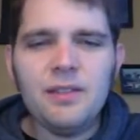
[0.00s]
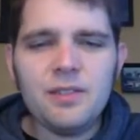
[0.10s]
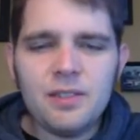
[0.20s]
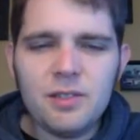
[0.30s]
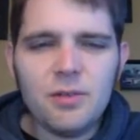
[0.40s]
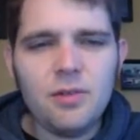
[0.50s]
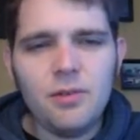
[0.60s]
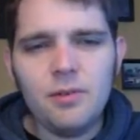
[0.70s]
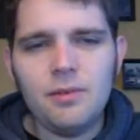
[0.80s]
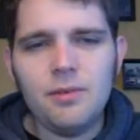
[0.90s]
There's also a
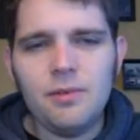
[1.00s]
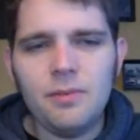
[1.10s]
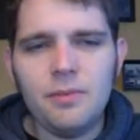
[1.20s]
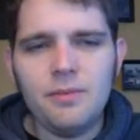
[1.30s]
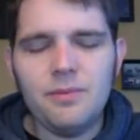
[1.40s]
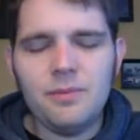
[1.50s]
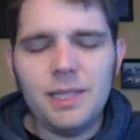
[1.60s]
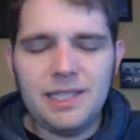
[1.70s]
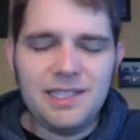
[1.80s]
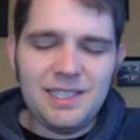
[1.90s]
whole
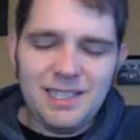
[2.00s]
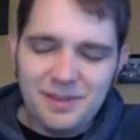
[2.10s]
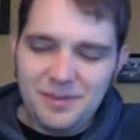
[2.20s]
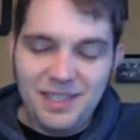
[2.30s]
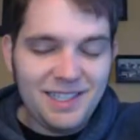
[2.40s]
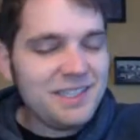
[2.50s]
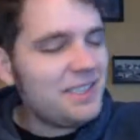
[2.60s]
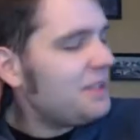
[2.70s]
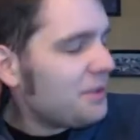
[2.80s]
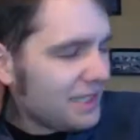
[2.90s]
billing
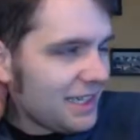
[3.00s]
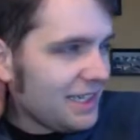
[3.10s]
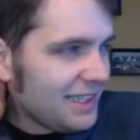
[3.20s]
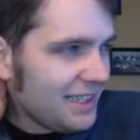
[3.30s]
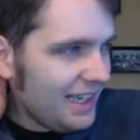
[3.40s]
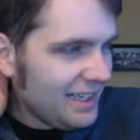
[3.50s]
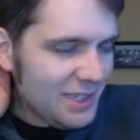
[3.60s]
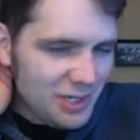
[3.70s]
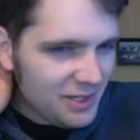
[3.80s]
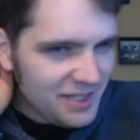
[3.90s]
simulation going on, an
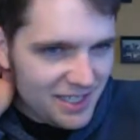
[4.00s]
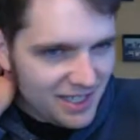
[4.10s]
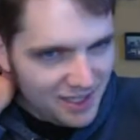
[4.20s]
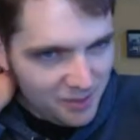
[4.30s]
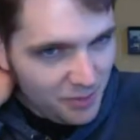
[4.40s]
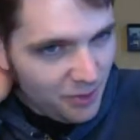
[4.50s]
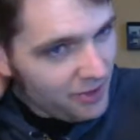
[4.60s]
insurance system